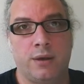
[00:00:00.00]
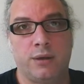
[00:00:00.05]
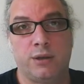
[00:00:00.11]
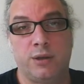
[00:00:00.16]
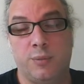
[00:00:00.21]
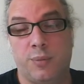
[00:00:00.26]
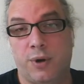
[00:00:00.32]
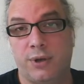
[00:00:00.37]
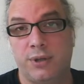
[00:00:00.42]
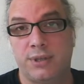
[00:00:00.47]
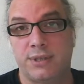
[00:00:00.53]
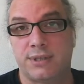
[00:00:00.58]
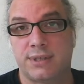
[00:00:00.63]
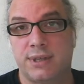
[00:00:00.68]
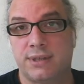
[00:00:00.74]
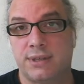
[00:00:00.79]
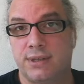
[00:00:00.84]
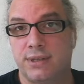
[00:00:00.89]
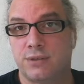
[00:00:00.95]
The point is
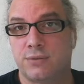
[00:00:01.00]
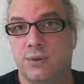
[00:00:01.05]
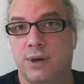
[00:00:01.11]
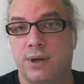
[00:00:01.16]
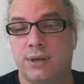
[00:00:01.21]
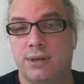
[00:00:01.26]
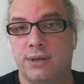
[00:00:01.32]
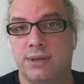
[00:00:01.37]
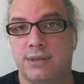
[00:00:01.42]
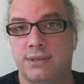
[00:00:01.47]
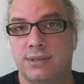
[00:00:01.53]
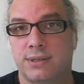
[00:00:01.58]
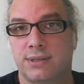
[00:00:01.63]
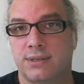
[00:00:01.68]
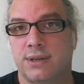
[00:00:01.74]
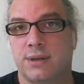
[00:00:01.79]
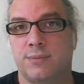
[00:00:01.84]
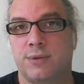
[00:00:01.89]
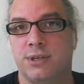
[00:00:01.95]
that this one it's
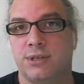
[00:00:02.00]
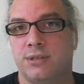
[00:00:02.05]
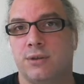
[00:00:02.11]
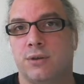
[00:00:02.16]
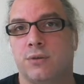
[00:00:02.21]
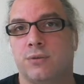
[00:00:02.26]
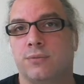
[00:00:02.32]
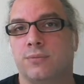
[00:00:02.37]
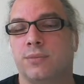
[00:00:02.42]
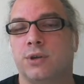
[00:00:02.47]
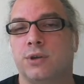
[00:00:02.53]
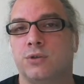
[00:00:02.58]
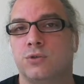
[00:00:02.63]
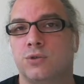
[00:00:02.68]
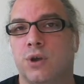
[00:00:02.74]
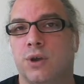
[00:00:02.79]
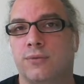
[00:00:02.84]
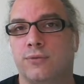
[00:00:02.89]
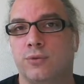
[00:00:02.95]
extremely slow
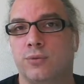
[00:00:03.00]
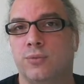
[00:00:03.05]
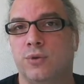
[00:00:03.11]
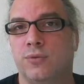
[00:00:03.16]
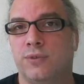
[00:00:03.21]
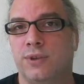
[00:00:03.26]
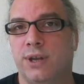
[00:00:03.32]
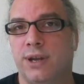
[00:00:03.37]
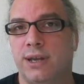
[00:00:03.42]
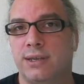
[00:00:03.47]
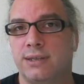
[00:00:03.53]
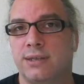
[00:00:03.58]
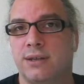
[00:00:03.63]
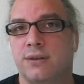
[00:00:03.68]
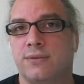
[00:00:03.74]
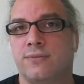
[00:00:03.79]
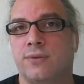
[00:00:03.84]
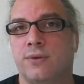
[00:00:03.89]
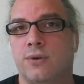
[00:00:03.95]
because you have to move the
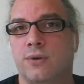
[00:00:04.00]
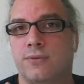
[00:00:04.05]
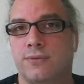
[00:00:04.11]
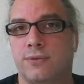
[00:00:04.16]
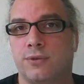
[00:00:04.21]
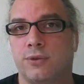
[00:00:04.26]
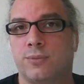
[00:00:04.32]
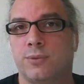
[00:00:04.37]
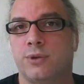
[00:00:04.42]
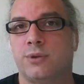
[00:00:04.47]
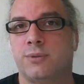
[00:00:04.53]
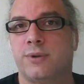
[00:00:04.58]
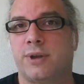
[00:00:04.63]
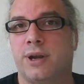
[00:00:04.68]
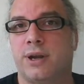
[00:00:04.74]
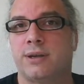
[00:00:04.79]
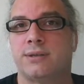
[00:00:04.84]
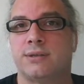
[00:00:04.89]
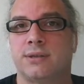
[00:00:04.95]
laser for
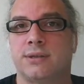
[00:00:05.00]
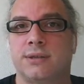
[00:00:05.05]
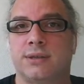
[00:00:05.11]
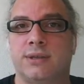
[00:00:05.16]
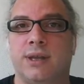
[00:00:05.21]
photopolymerizing,